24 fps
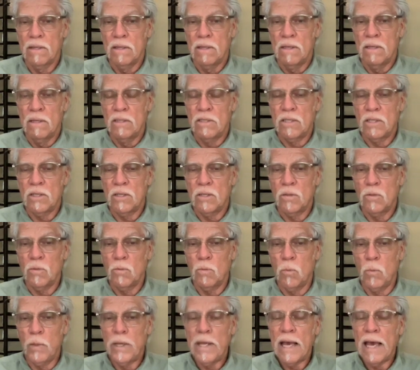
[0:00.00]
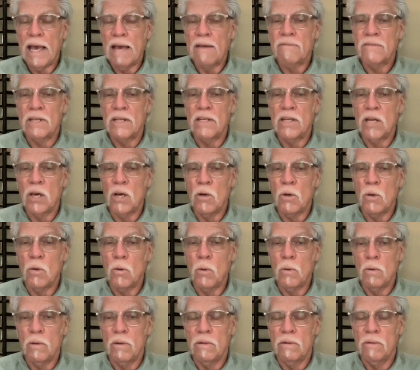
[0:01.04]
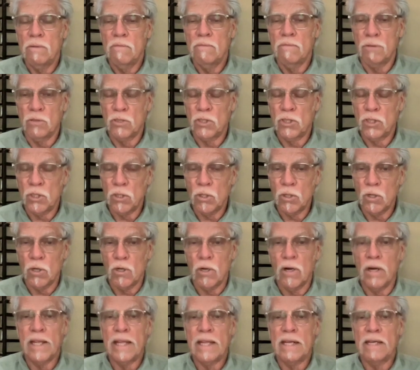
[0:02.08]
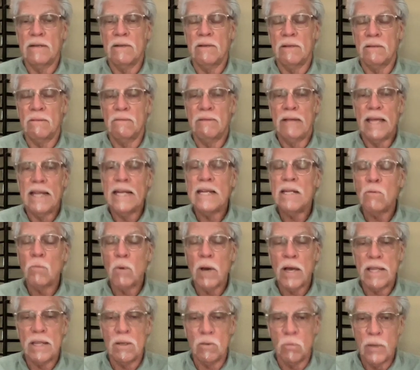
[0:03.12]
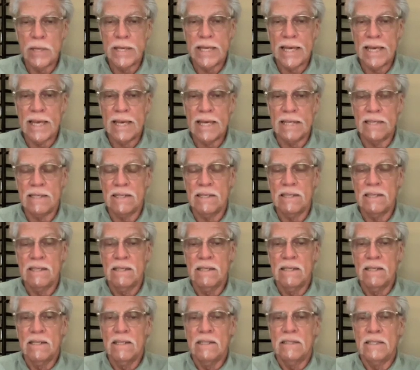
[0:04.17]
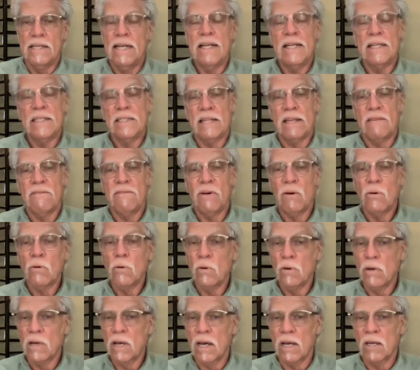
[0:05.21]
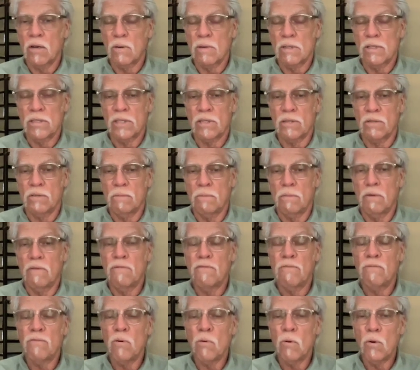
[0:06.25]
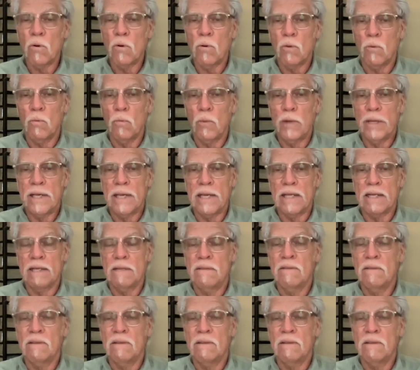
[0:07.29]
So we have to know for sure in any way that we can that it is a Vogel Cut crystal before we can